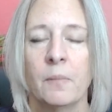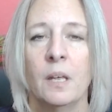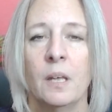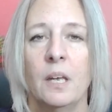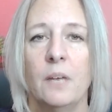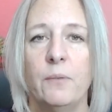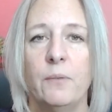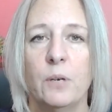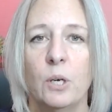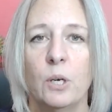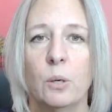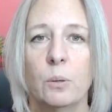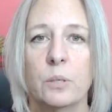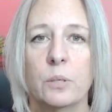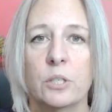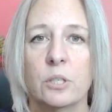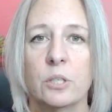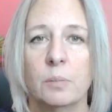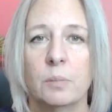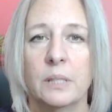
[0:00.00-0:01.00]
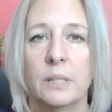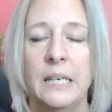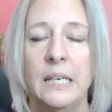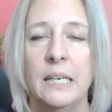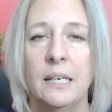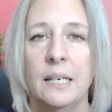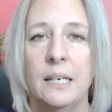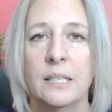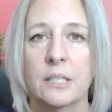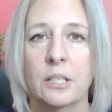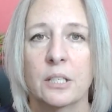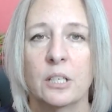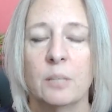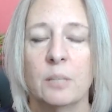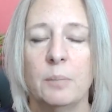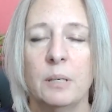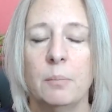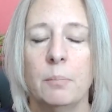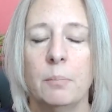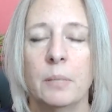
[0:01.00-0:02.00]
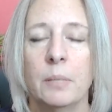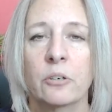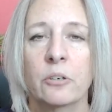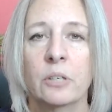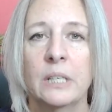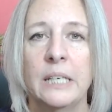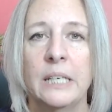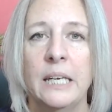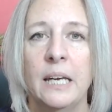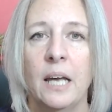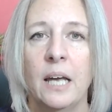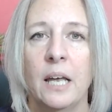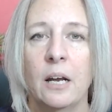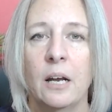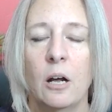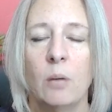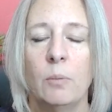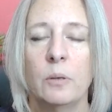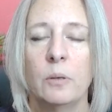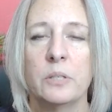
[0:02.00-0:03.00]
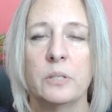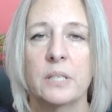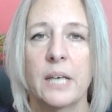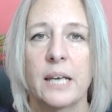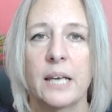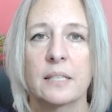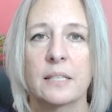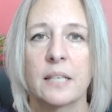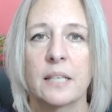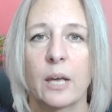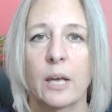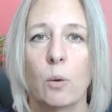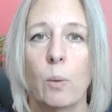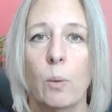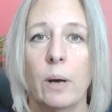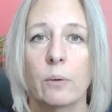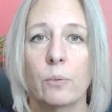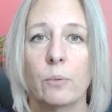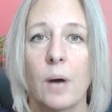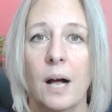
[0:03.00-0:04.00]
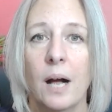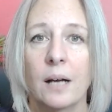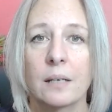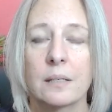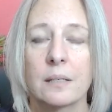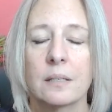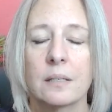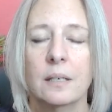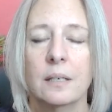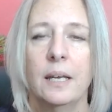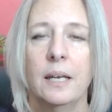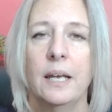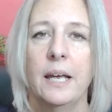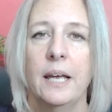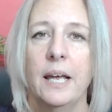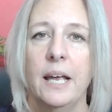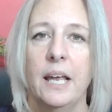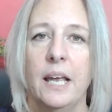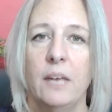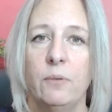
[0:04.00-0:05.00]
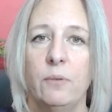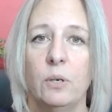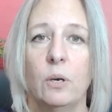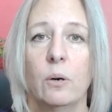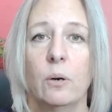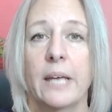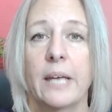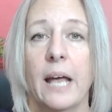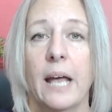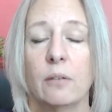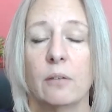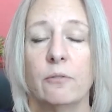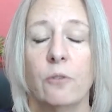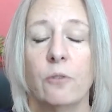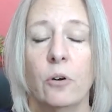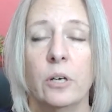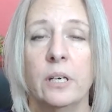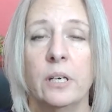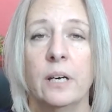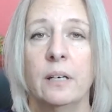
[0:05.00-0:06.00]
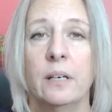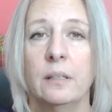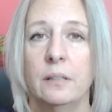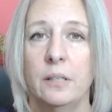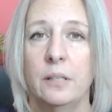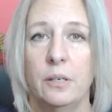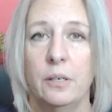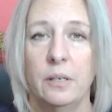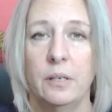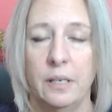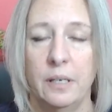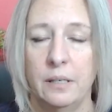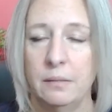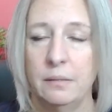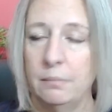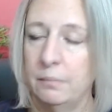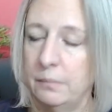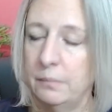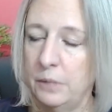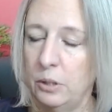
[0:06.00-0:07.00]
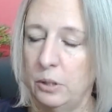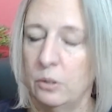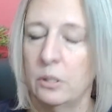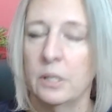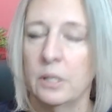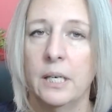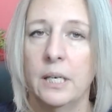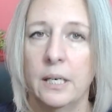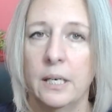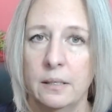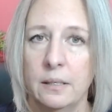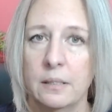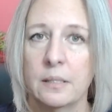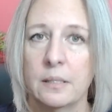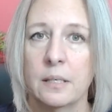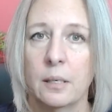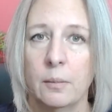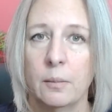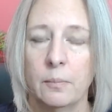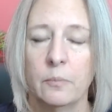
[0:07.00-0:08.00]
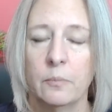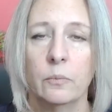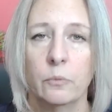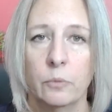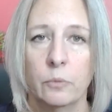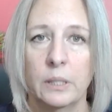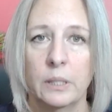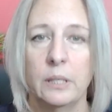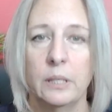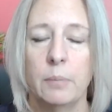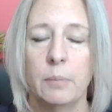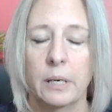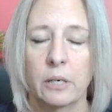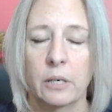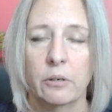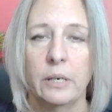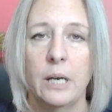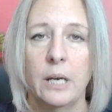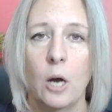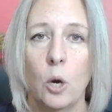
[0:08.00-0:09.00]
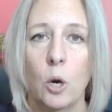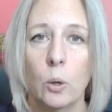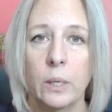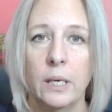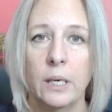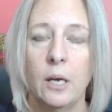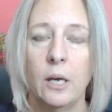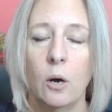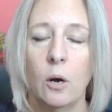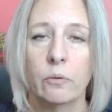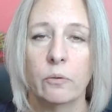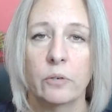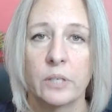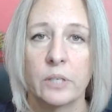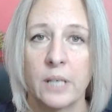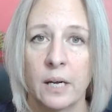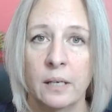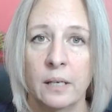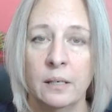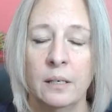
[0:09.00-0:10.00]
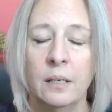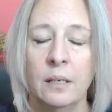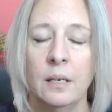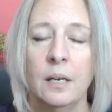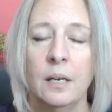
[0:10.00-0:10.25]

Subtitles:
If you go to a Chablis, it's going to be minerally and almost taste like wet rocks. If you go to California, you could get some really buttery, oaky, overdone